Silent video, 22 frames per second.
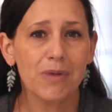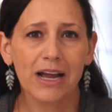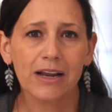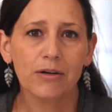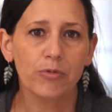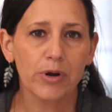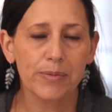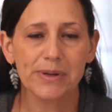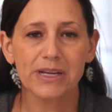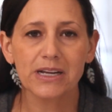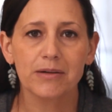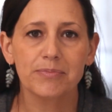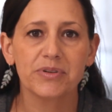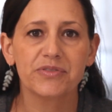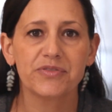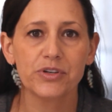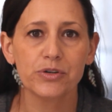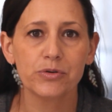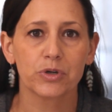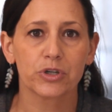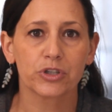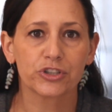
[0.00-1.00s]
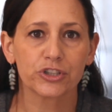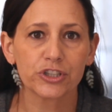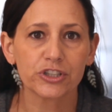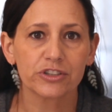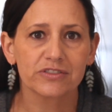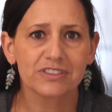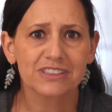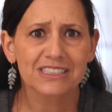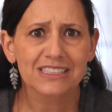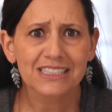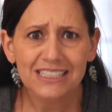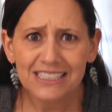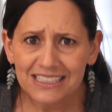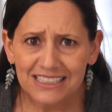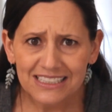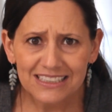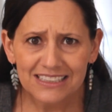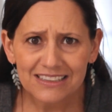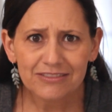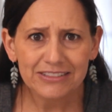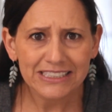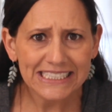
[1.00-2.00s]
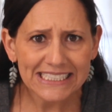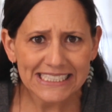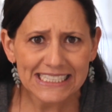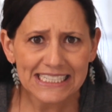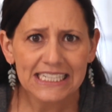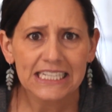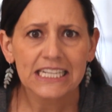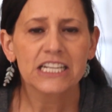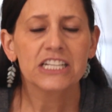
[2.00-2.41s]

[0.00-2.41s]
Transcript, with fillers: mind whipping up a few hors d'oeuvres? Really?